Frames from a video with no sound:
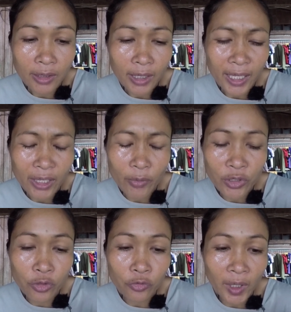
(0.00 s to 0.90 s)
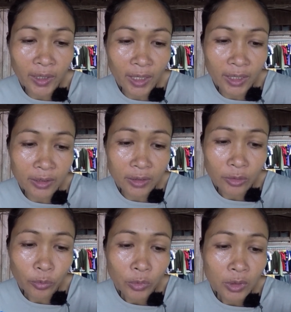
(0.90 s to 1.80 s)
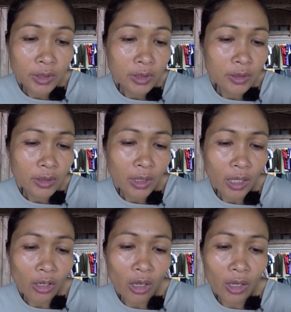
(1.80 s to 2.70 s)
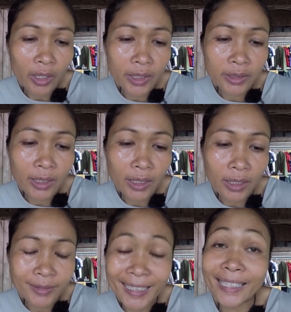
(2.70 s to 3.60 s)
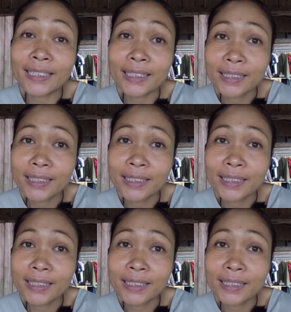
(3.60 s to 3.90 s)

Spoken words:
When you face a lot in the sun,